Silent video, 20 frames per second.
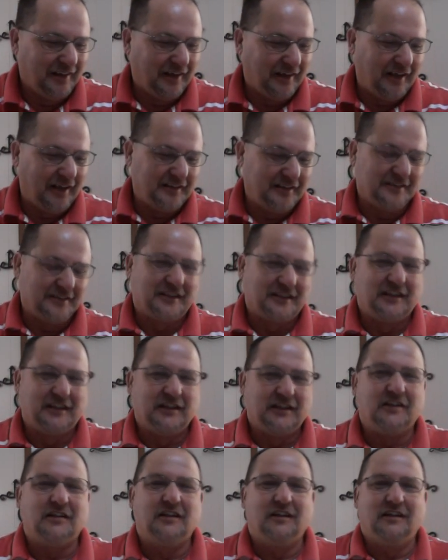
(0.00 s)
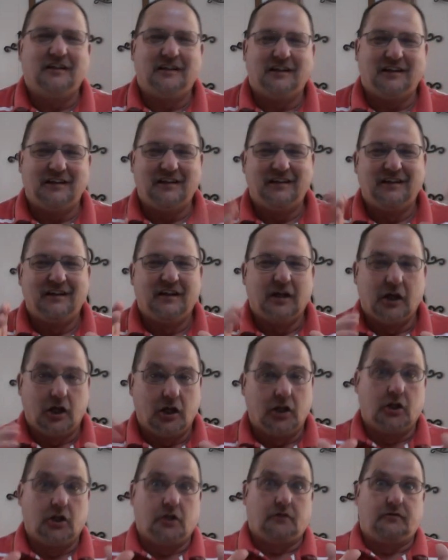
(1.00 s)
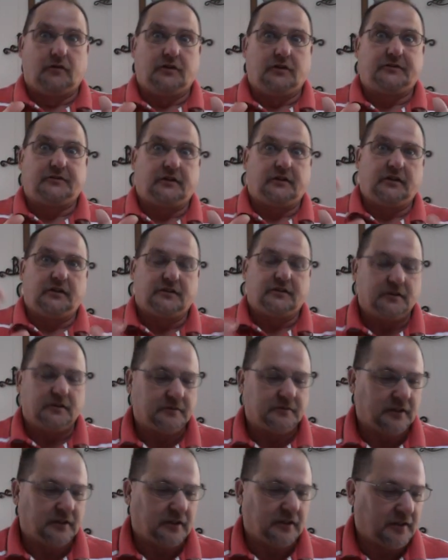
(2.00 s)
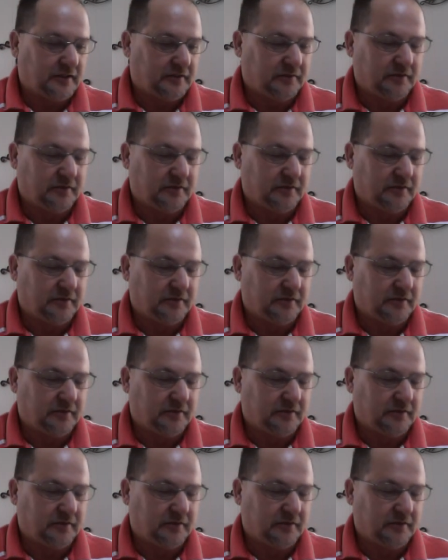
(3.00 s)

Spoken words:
I just get a little frustrated sometimes